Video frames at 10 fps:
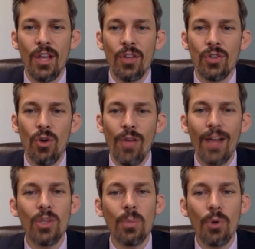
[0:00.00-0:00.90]
So
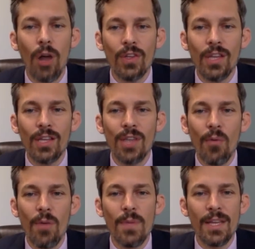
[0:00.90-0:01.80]
that's the process that
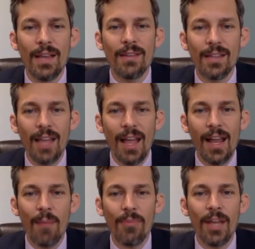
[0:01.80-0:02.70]
we begin today.
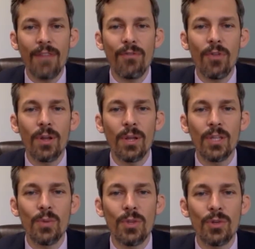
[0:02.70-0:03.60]
I'm thankful that
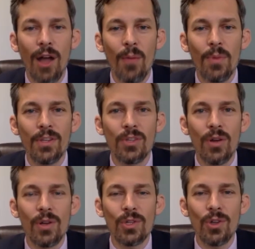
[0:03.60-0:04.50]
Elizabeth Troutman is
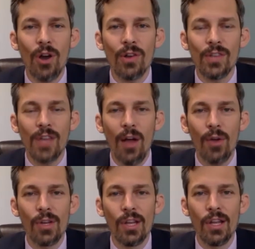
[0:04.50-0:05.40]
going to start us out.